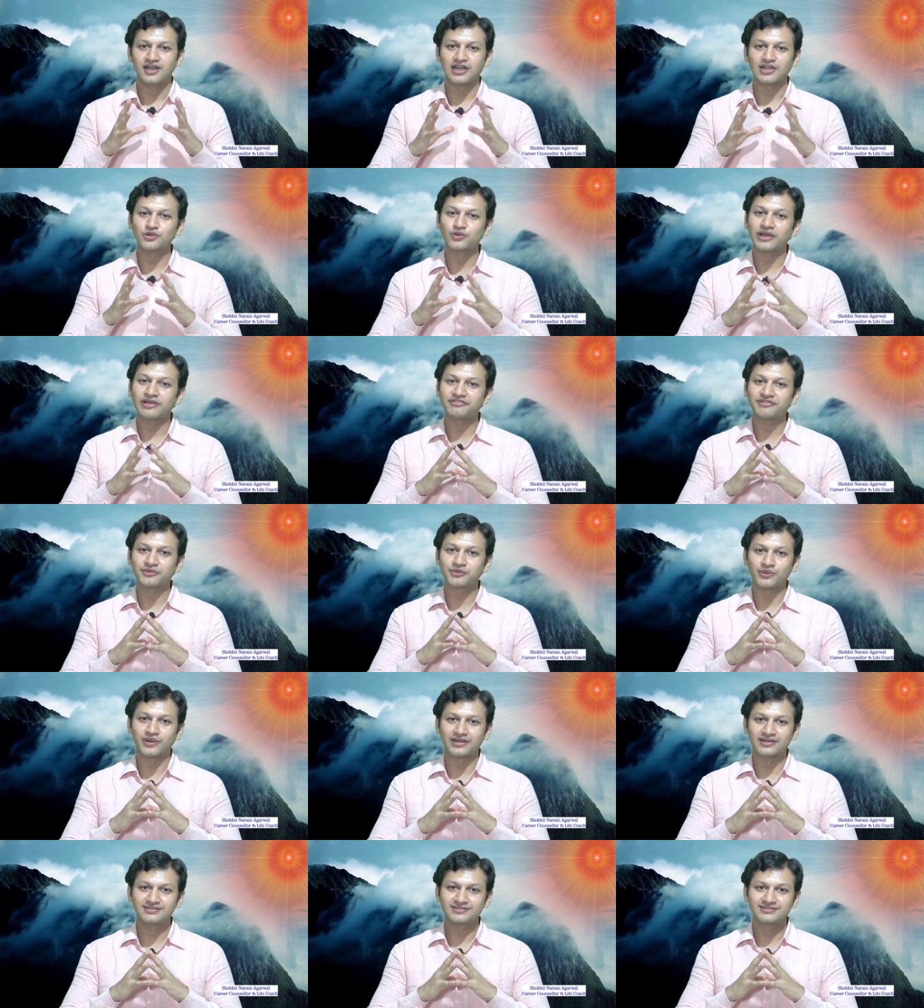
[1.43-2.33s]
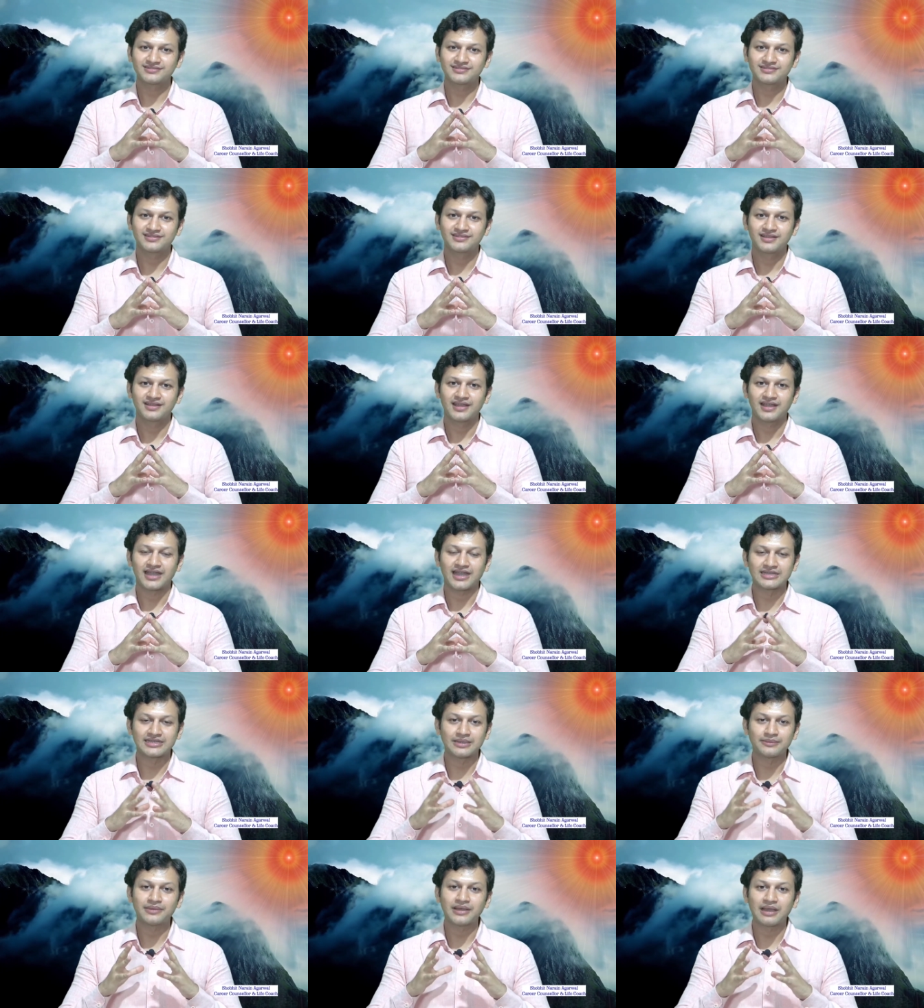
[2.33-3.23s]
Hello everyone,
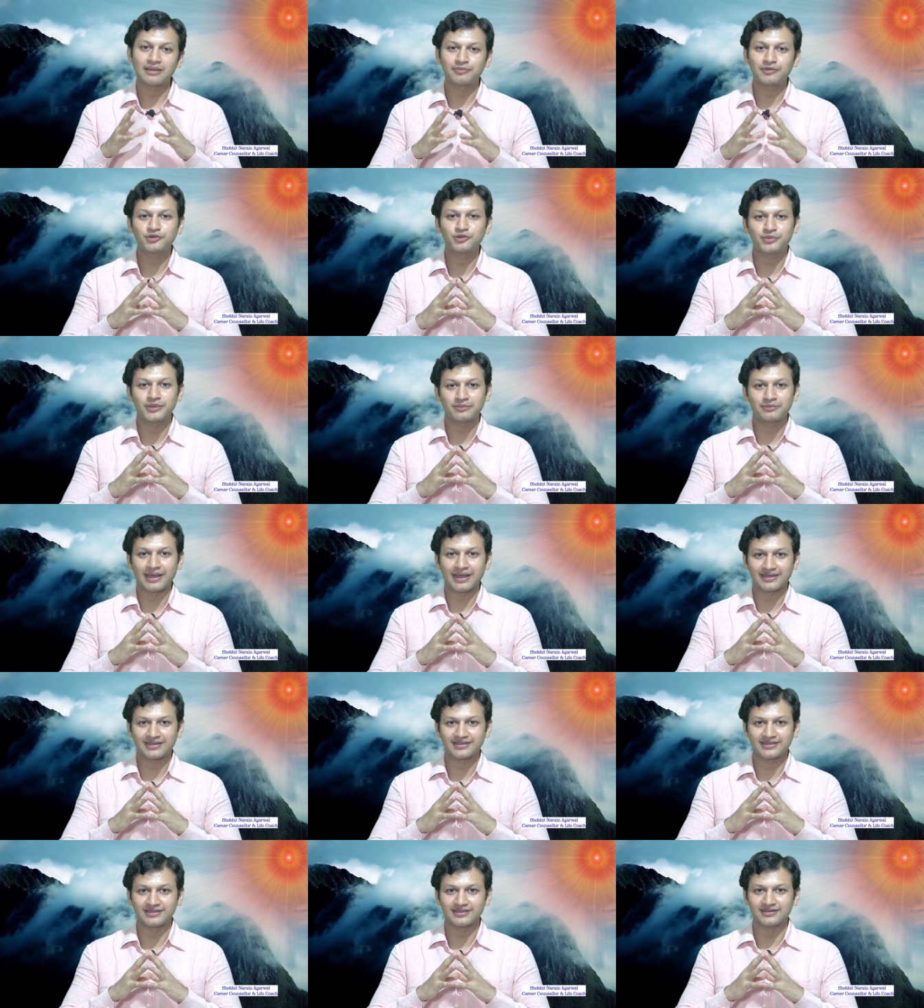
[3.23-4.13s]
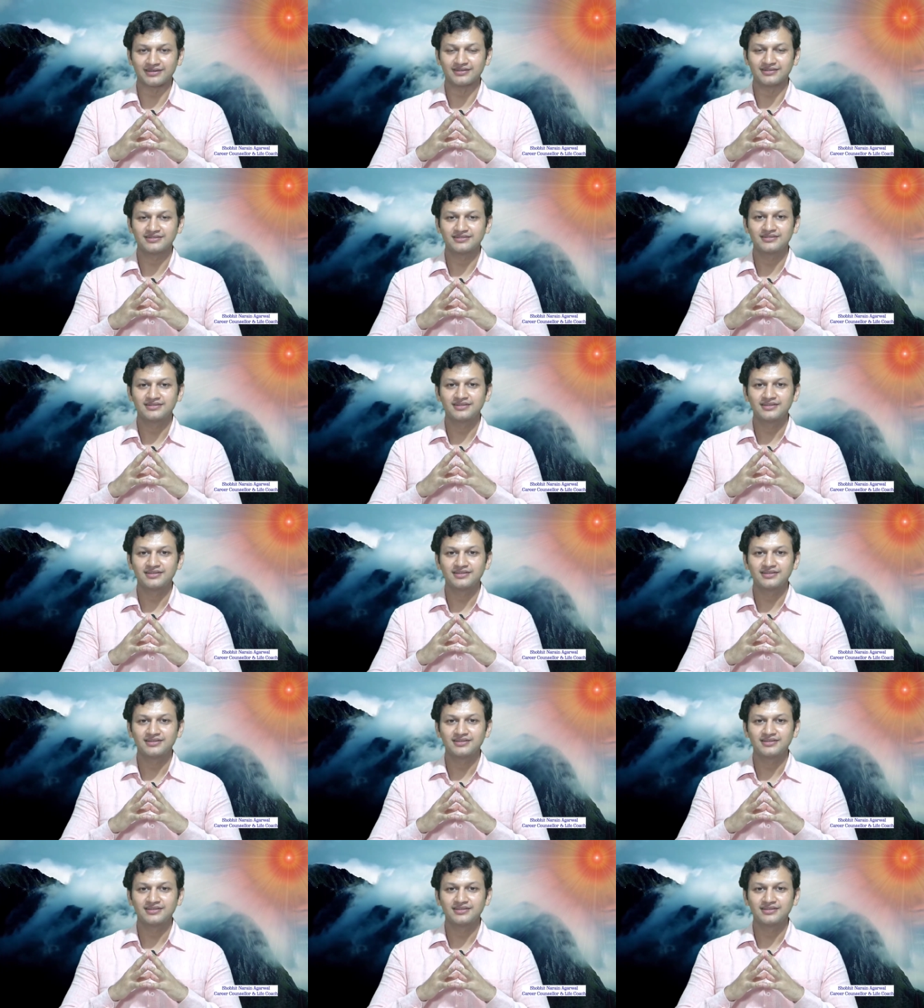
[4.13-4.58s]
and I'm happy to be back here.